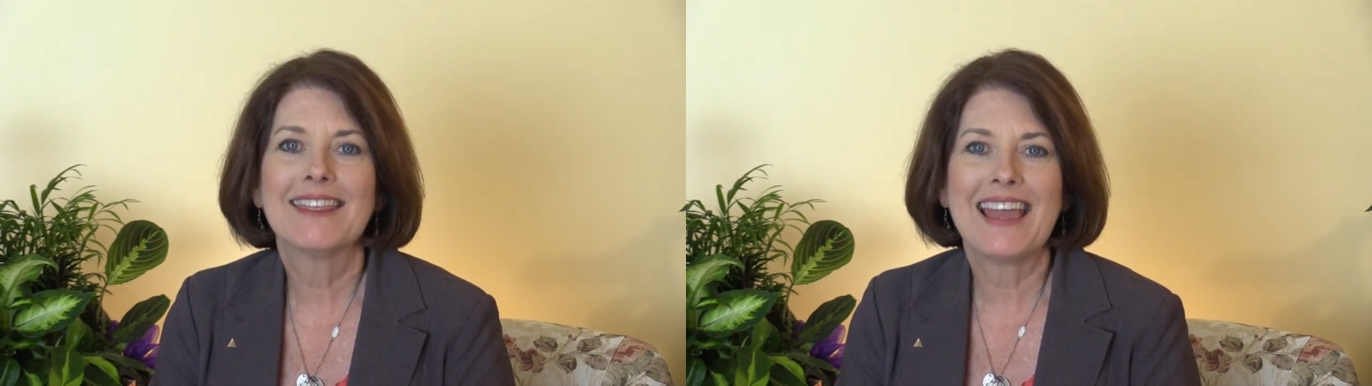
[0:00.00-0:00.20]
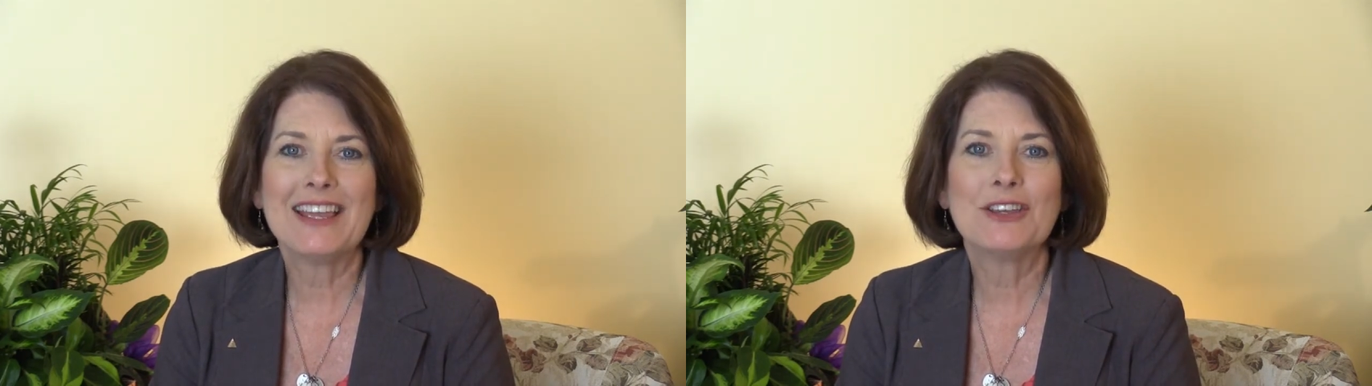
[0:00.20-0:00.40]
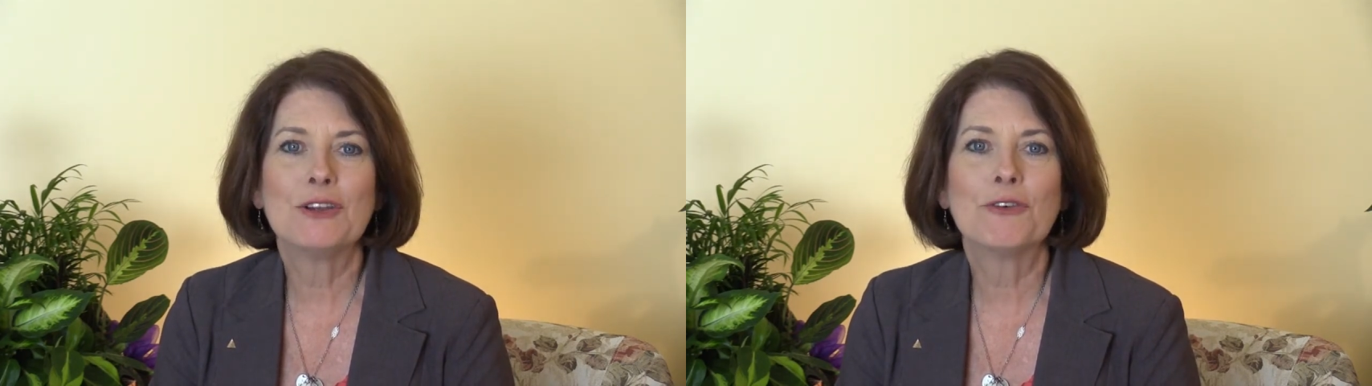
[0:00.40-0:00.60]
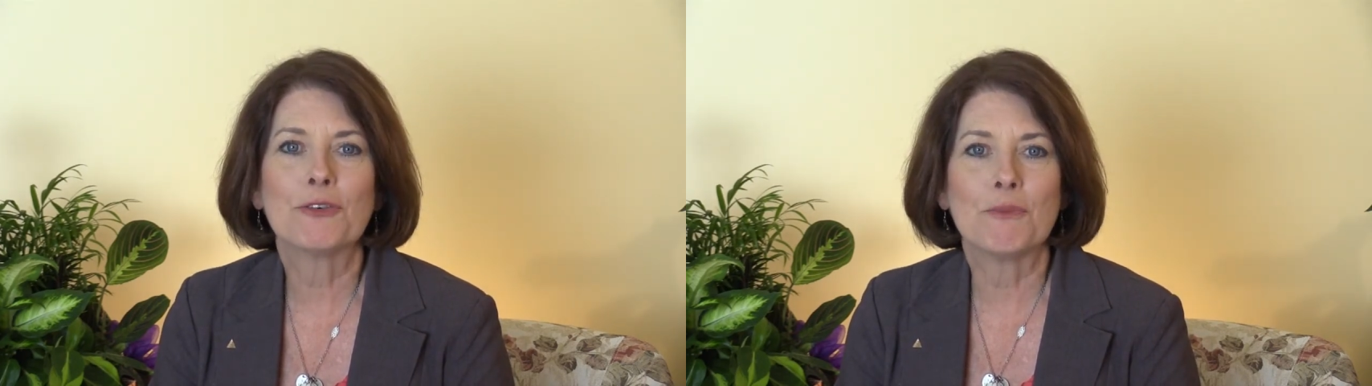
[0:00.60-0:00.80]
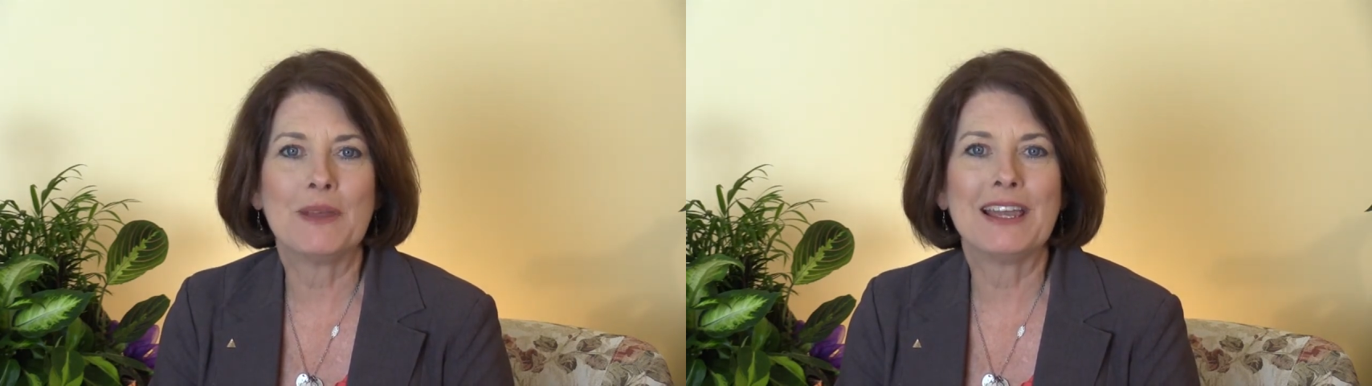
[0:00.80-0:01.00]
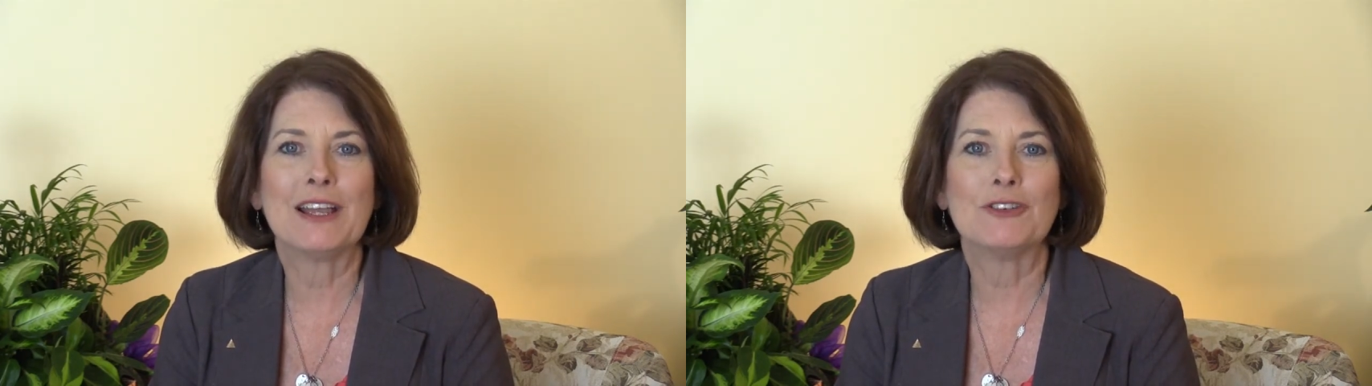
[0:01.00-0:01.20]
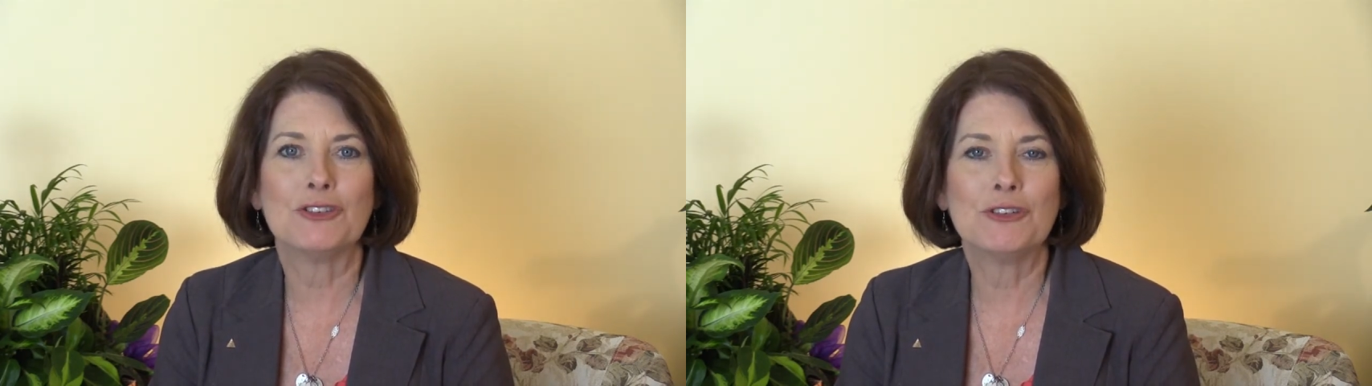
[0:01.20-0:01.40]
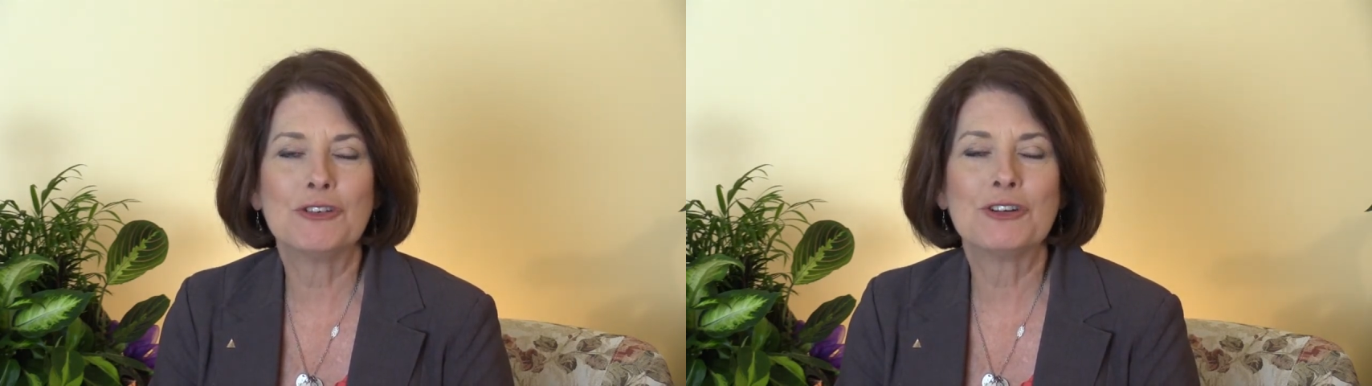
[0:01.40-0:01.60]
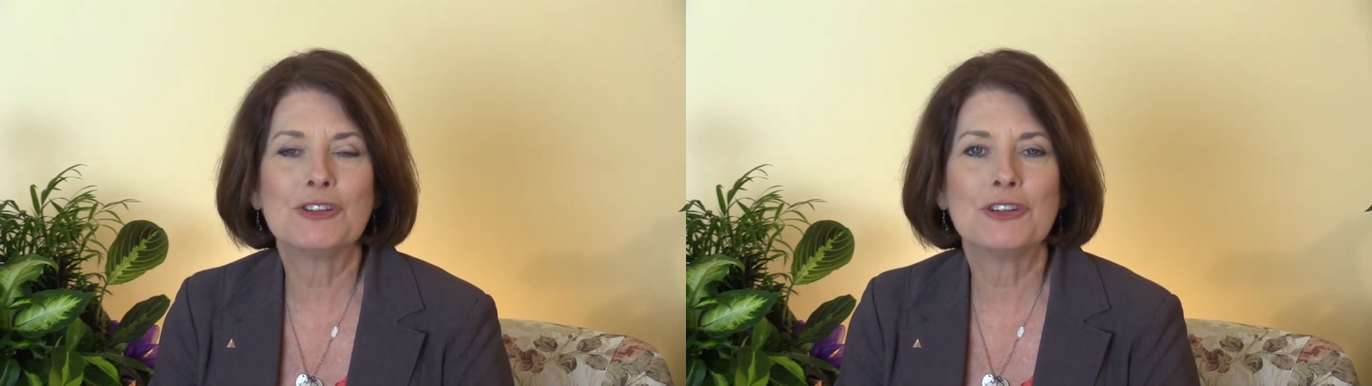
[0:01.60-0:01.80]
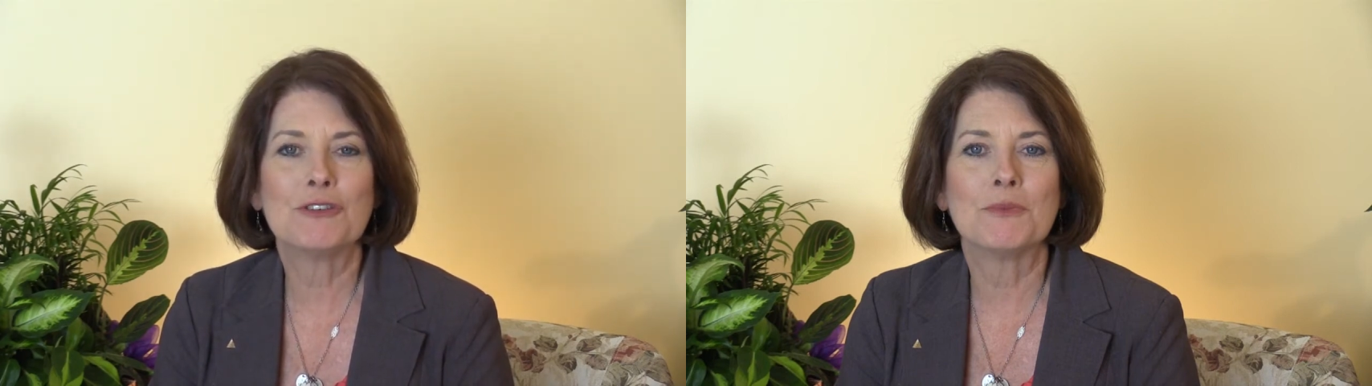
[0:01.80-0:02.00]
Thank you for being a Junior
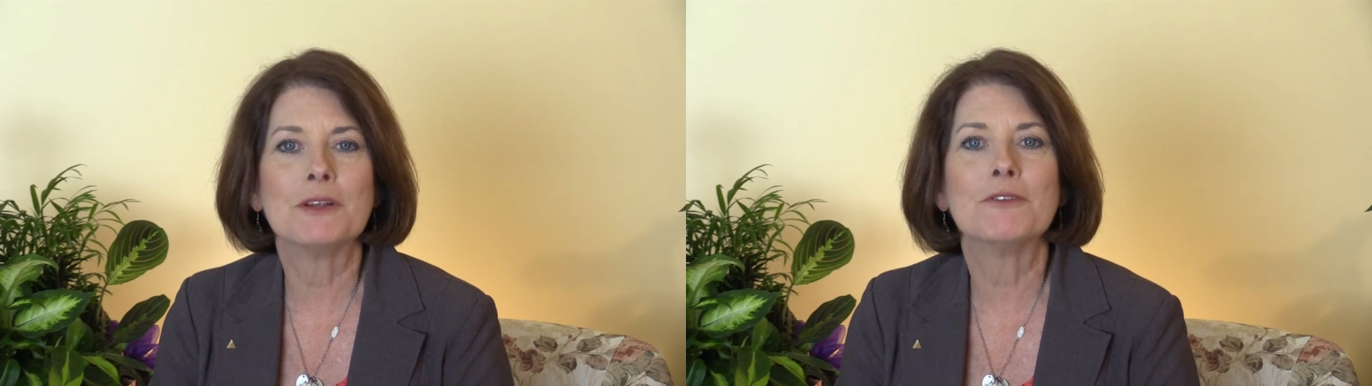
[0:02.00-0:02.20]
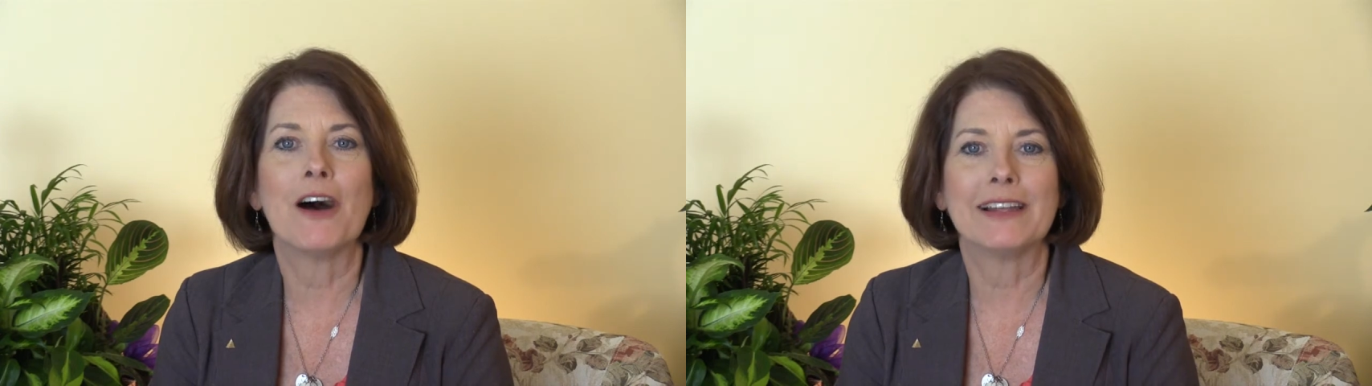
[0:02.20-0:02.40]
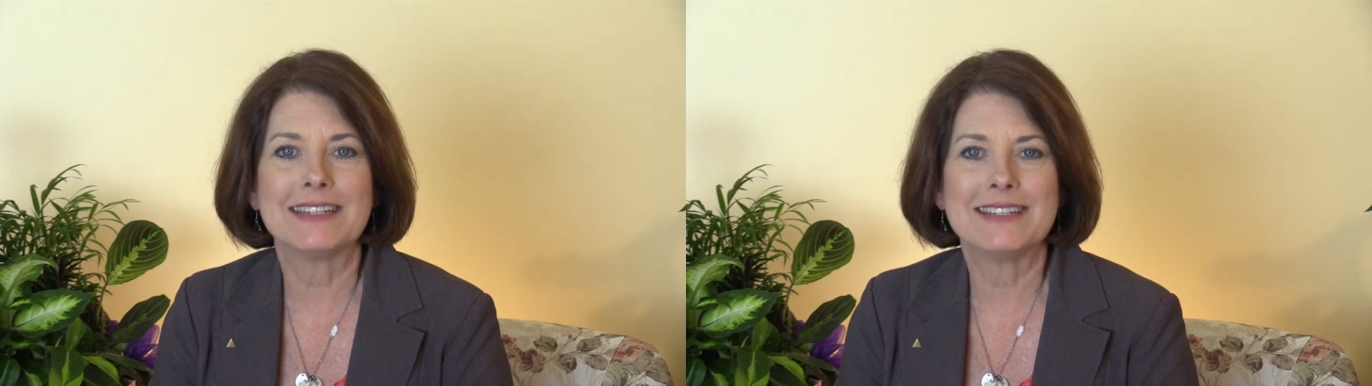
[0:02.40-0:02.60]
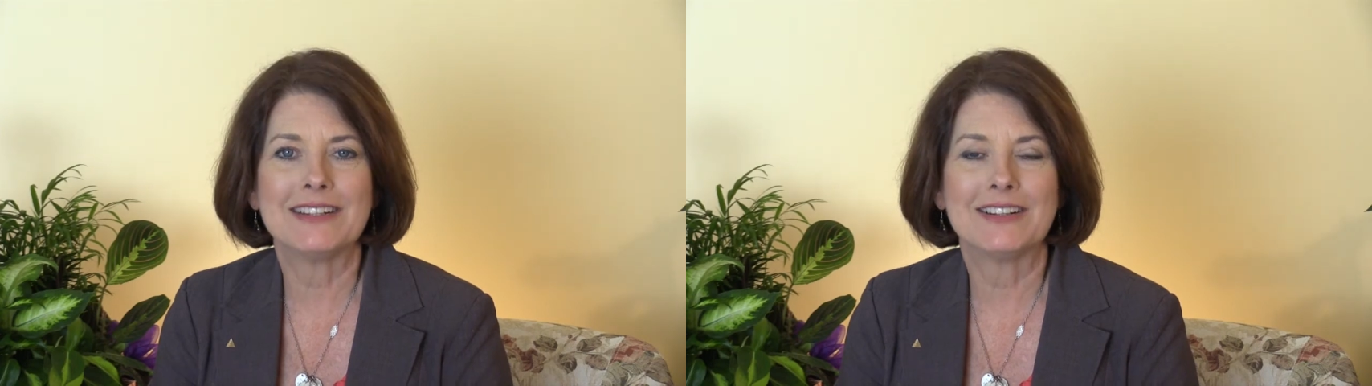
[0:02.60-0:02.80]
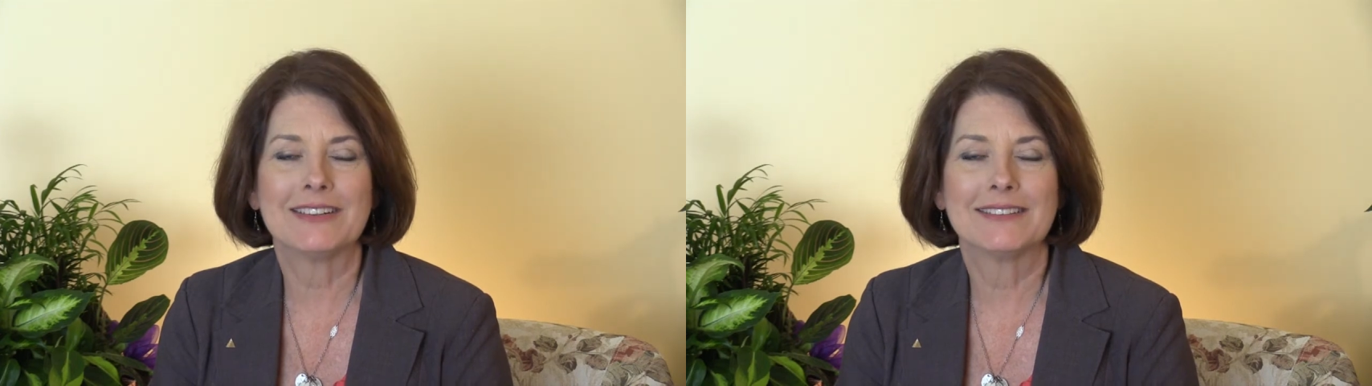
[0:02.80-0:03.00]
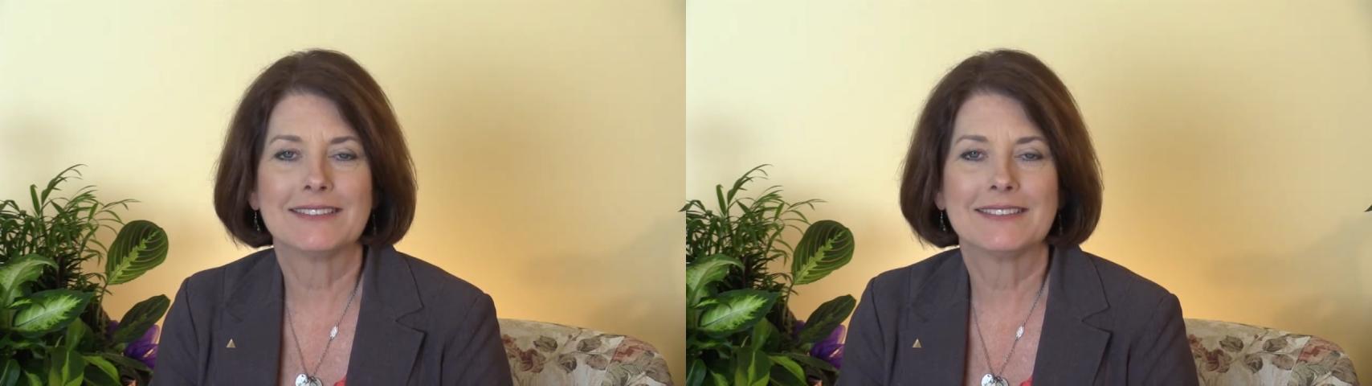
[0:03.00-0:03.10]
Achievement volunteer.